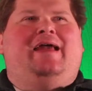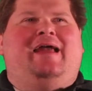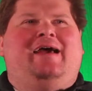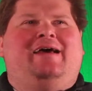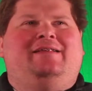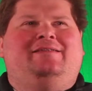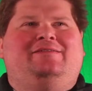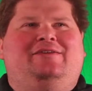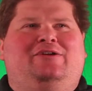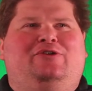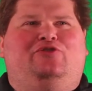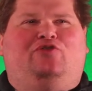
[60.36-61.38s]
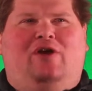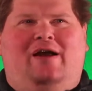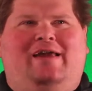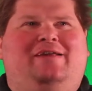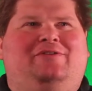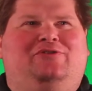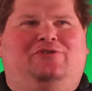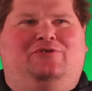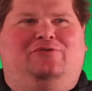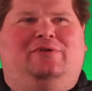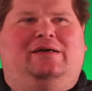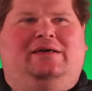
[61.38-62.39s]
and, you know, trying
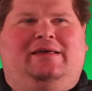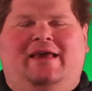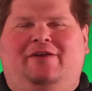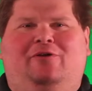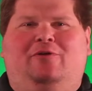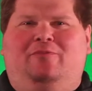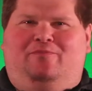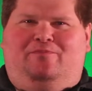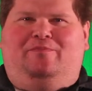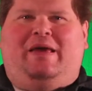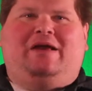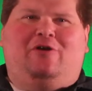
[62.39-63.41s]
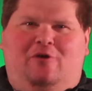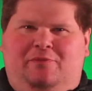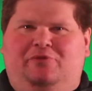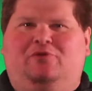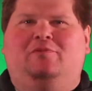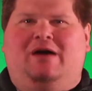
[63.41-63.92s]
to get her back home to her